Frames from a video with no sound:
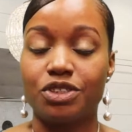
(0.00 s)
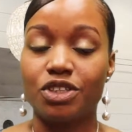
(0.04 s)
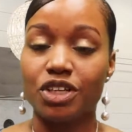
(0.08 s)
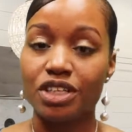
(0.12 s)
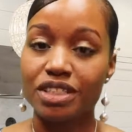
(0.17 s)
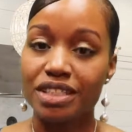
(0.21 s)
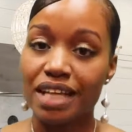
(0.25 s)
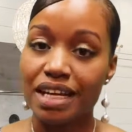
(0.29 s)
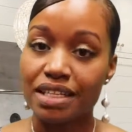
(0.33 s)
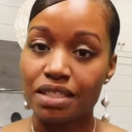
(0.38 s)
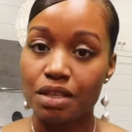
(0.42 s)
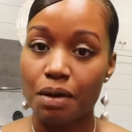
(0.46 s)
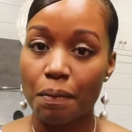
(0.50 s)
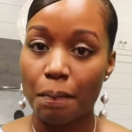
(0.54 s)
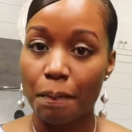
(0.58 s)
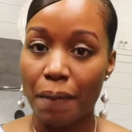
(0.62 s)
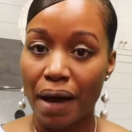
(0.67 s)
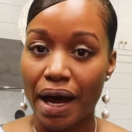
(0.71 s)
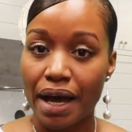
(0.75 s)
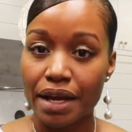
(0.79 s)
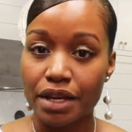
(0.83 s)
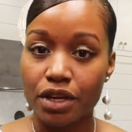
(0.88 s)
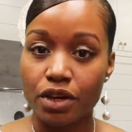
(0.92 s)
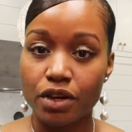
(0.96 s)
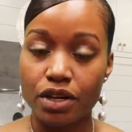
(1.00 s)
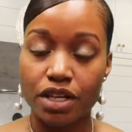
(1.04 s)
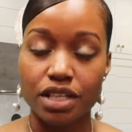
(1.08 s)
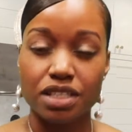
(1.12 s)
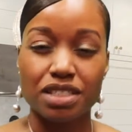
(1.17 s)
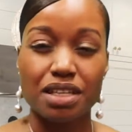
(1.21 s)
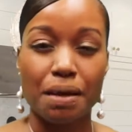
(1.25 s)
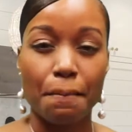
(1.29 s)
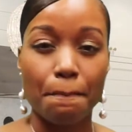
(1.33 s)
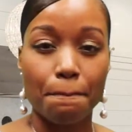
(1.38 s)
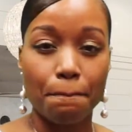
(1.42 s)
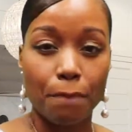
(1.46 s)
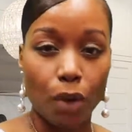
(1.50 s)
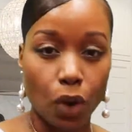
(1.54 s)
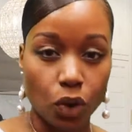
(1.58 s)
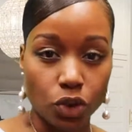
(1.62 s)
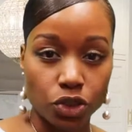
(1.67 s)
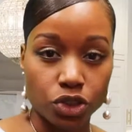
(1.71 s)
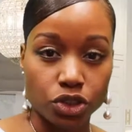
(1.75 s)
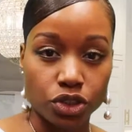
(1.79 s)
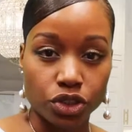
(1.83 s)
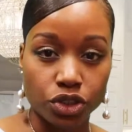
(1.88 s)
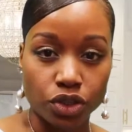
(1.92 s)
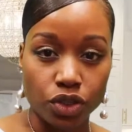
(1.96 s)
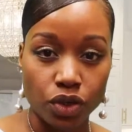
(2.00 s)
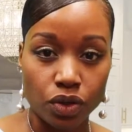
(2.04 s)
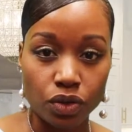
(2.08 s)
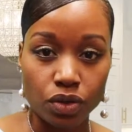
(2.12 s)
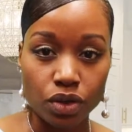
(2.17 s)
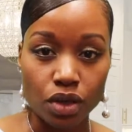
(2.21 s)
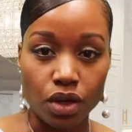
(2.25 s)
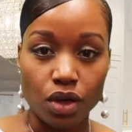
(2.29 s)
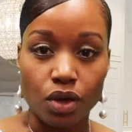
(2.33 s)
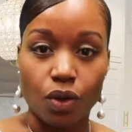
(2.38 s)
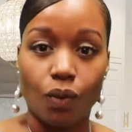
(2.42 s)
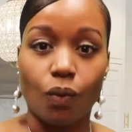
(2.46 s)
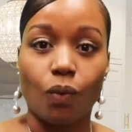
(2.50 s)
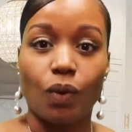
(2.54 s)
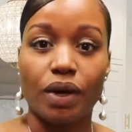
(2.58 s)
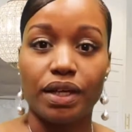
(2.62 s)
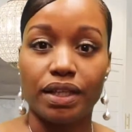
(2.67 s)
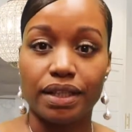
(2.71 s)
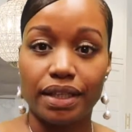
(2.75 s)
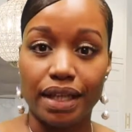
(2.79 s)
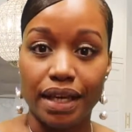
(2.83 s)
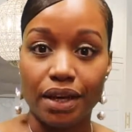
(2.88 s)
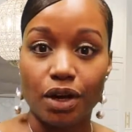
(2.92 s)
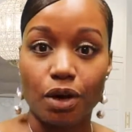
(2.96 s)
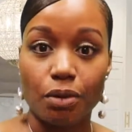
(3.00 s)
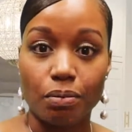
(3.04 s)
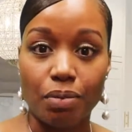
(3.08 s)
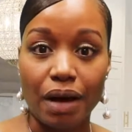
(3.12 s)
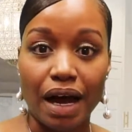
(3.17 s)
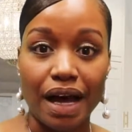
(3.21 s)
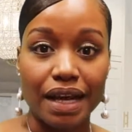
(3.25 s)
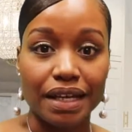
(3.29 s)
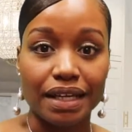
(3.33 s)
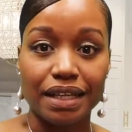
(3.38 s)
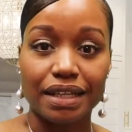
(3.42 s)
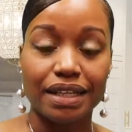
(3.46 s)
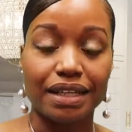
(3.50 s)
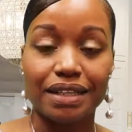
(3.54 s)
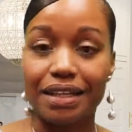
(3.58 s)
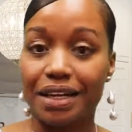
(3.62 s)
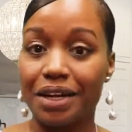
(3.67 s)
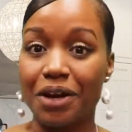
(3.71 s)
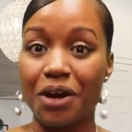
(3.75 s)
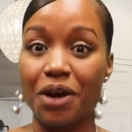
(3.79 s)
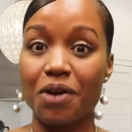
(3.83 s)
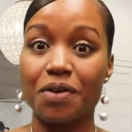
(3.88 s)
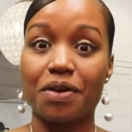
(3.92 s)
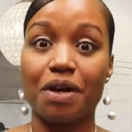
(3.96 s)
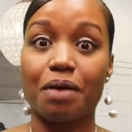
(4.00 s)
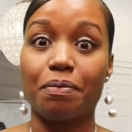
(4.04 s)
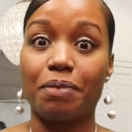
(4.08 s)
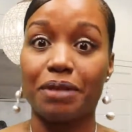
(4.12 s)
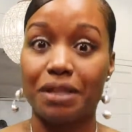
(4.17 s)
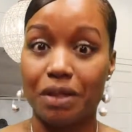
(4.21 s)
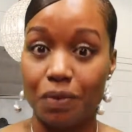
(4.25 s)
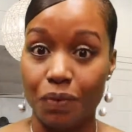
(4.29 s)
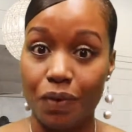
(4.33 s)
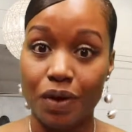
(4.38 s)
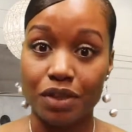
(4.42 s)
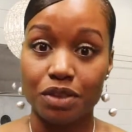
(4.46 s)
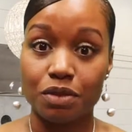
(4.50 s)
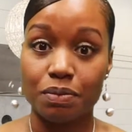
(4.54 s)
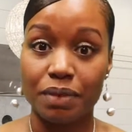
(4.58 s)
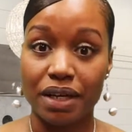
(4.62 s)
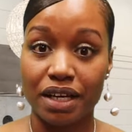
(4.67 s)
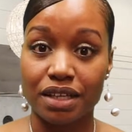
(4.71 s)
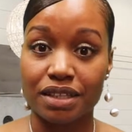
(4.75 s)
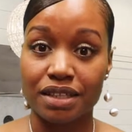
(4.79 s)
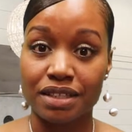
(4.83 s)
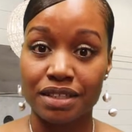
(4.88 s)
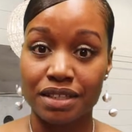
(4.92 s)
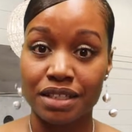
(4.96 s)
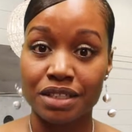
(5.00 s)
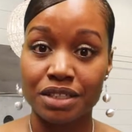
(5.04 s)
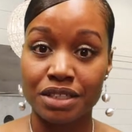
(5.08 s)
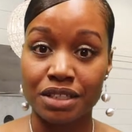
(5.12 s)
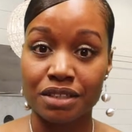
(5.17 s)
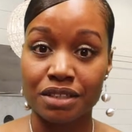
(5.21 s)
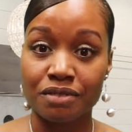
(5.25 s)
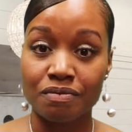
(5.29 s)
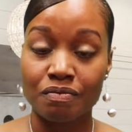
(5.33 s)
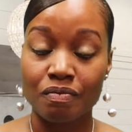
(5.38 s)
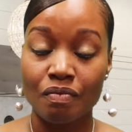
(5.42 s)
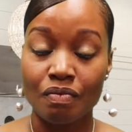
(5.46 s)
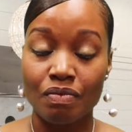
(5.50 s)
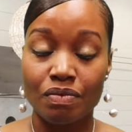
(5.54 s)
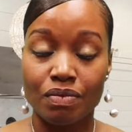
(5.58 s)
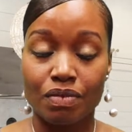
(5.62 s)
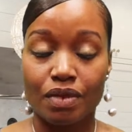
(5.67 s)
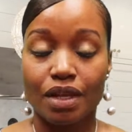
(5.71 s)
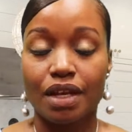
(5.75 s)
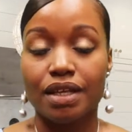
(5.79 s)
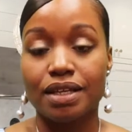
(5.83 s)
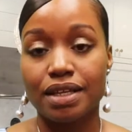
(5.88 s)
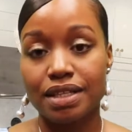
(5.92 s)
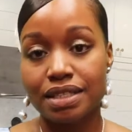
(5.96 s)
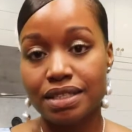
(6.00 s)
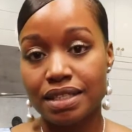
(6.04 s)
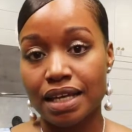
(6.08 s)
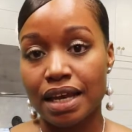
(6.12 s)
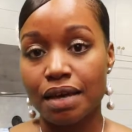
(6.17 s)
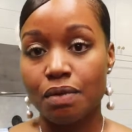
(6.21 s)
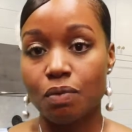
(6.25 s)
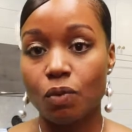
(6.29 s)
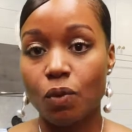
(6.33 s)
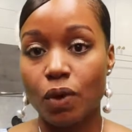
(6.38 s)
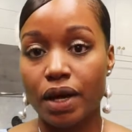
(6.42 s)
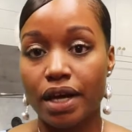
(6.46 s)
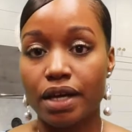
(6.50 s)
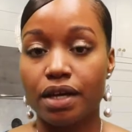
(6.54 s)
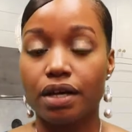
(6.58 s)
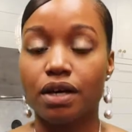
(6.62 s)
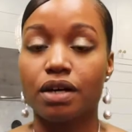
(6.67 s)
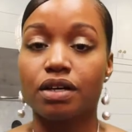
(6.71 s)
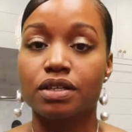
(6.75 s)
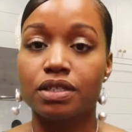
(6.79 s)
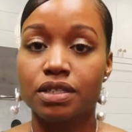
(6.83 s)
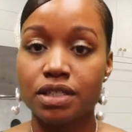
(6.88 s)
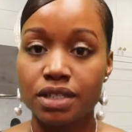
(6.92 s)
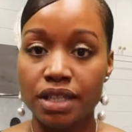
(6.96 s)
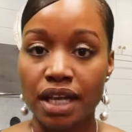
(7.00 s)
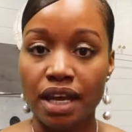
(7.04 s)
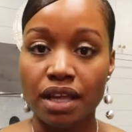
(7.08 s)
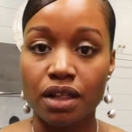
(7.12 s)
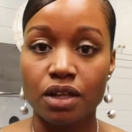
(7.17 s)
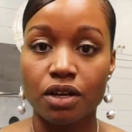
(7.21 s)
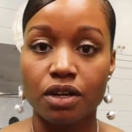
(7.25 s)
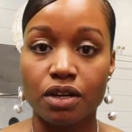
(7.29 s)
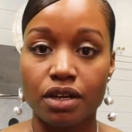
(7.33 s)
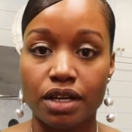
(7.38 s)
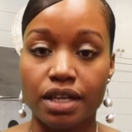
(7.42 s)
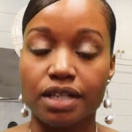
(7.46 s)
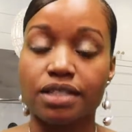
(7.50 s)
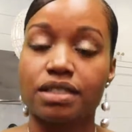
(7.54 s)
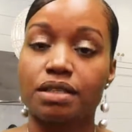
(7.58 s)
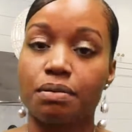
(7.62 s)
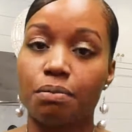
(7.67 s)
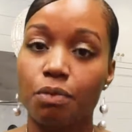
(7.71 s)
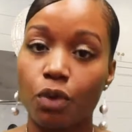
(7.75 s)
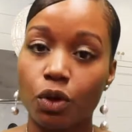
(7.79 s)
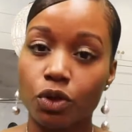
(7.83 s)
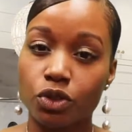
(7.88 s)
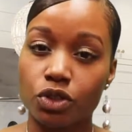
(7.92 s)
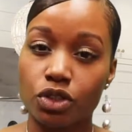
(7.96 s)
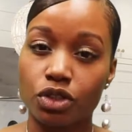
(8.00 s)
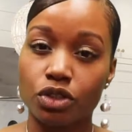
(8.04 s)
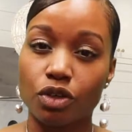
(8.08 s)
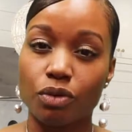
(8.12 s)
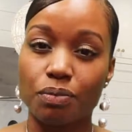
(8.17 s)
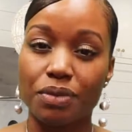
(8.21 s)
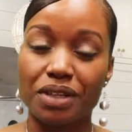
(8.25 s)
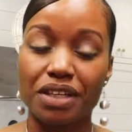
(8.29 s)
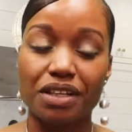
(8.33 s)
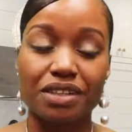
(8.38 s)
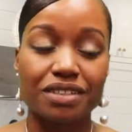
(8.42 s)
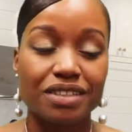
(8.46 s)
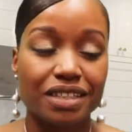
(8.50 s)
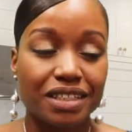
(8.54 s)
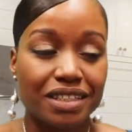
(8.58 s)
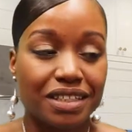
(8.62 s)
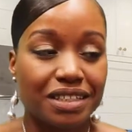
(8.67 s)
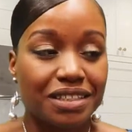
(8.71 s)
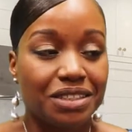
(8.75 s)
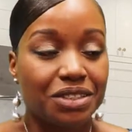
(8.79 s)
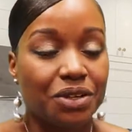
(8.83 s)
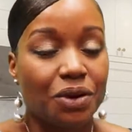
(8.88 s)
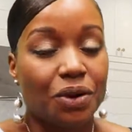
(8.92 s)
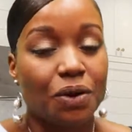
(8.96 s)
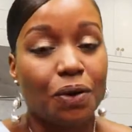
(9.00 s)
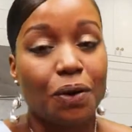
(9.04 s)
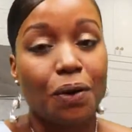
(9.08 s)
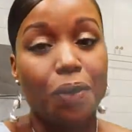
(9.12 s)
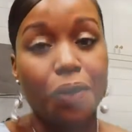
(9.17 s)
just as a buyer is emotional when they are buying and they hurry up and they want to make a decision, in the same way a seller is emotional because this is your